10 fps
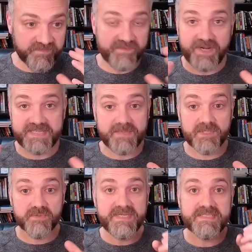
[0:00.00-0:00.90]
For very
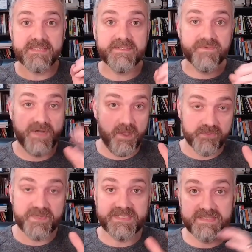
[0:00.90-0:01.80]
similar reasons, for
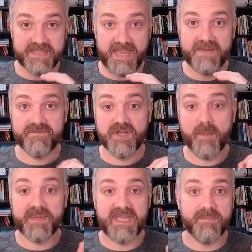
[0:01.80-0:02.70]
health reasons and for
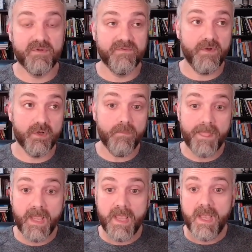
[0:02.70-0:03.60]
helping keep you full.